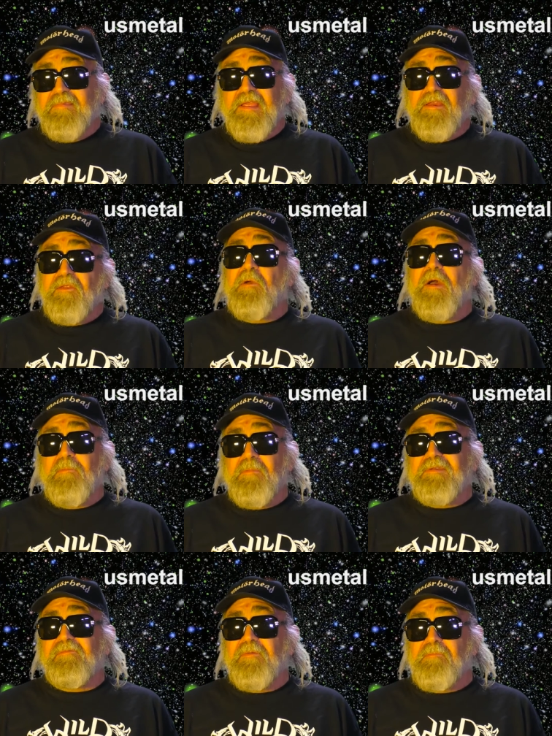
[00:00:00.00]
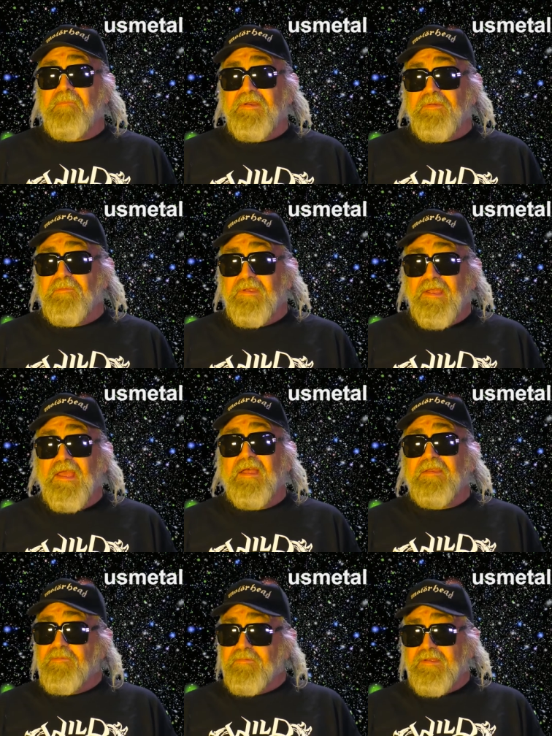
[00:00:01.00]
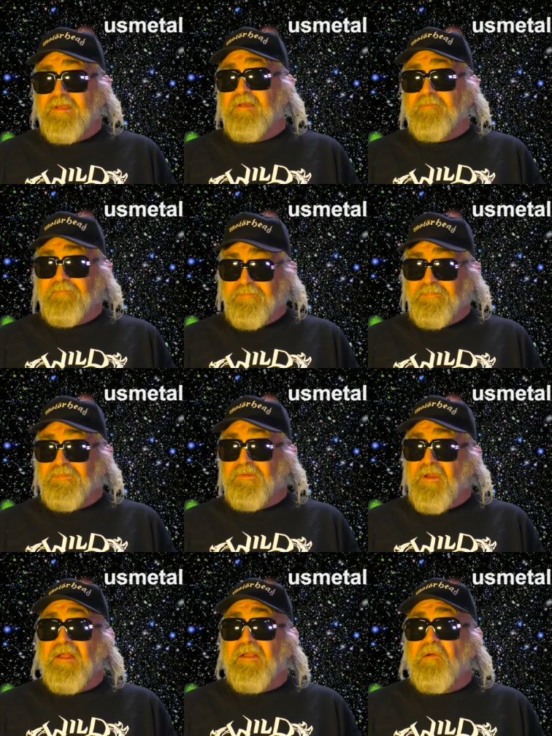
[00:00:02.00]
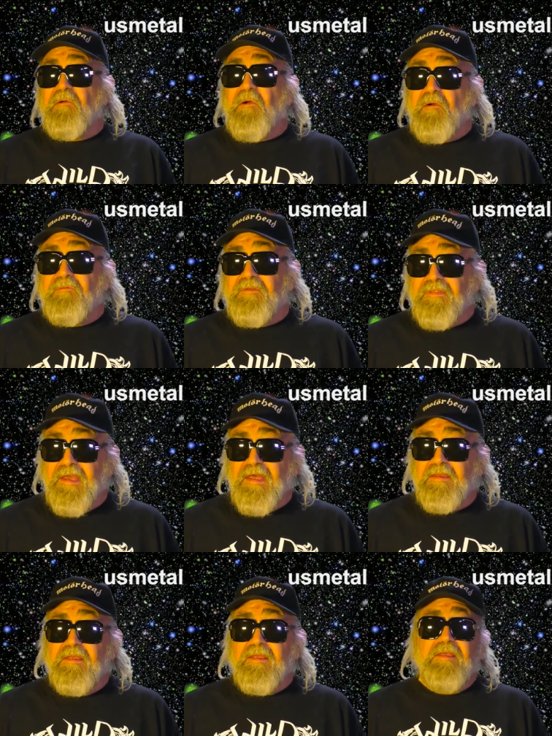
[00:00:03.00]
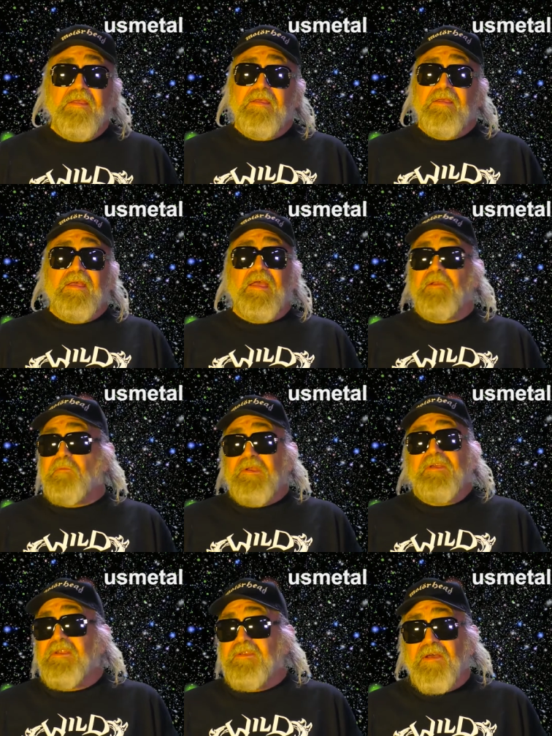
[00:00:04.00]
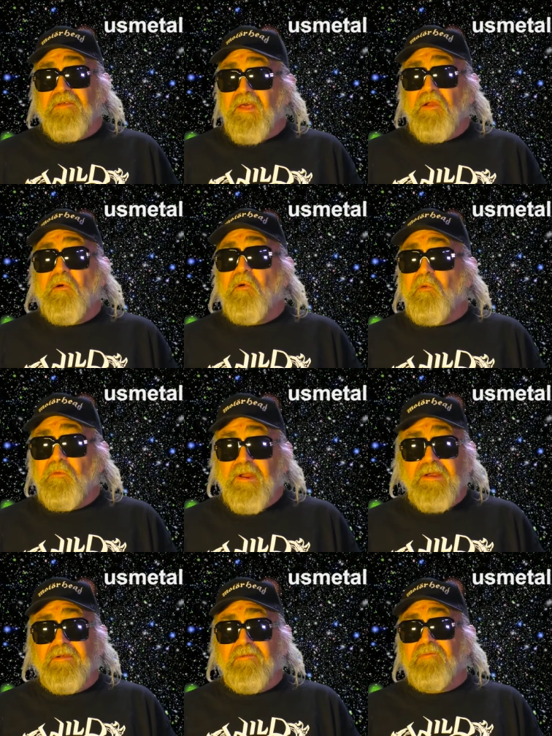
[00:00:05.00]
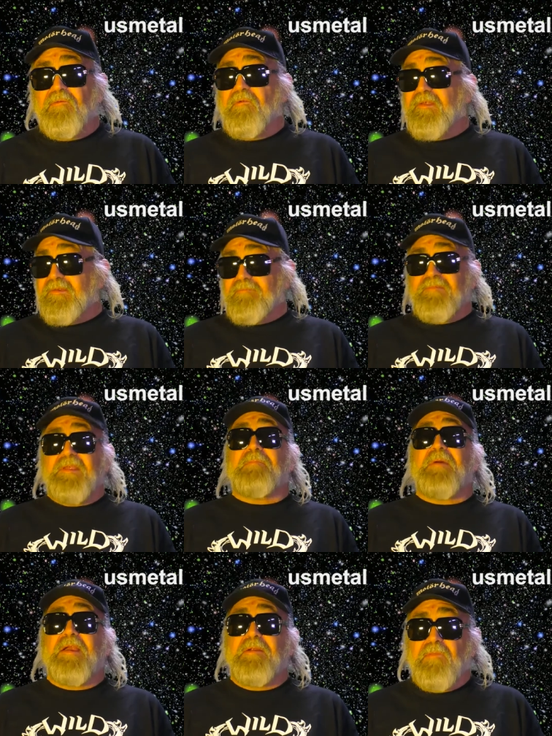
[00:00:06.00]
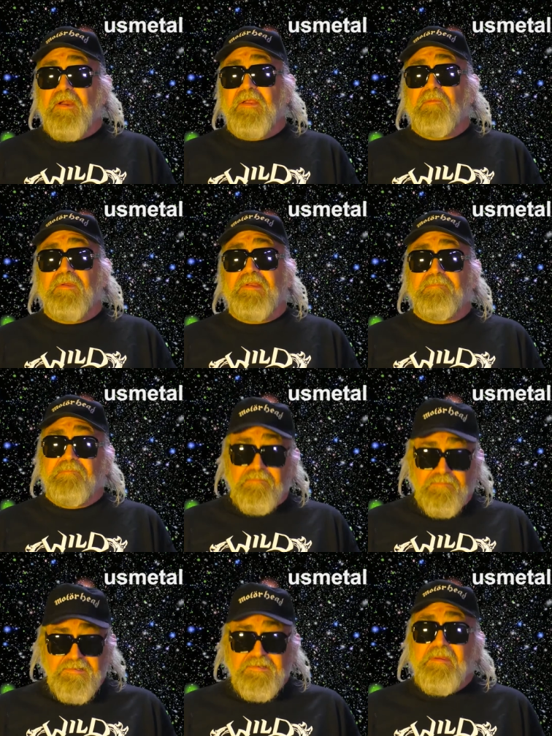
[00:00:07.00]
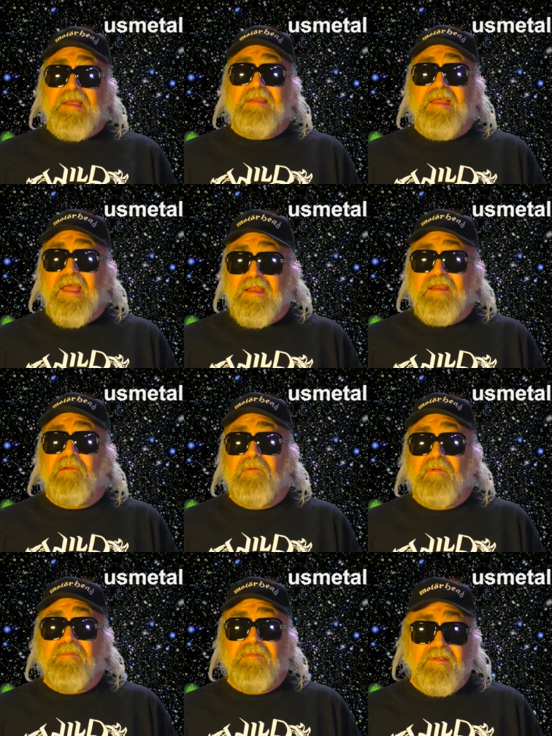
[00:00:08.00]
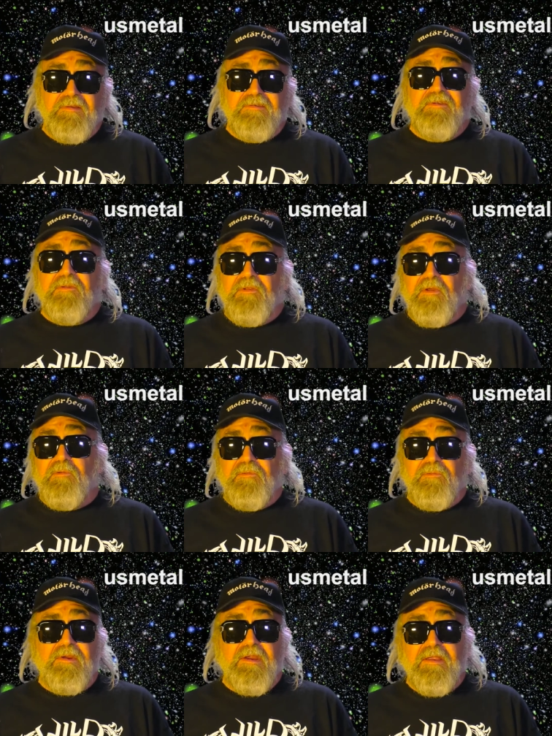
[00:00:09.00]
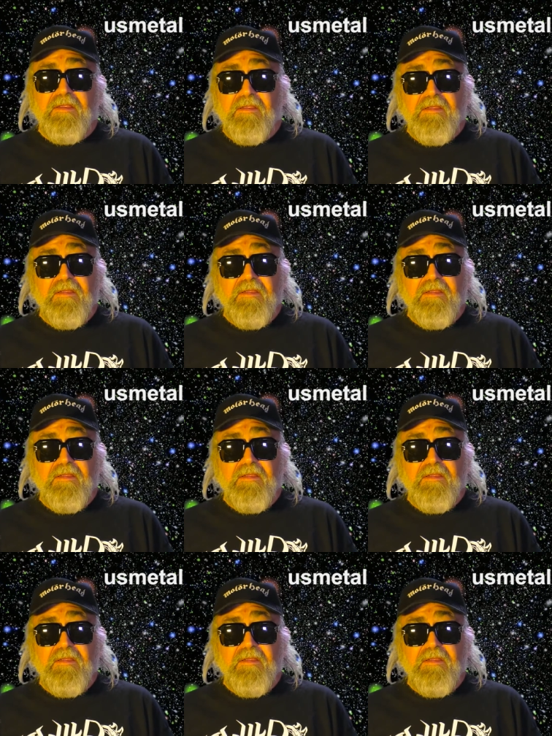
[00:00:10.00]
knew how much of a budget we had, and he was going to try to go over that. And we could have done that whole record for the amount of money we spent at the studio with Rick.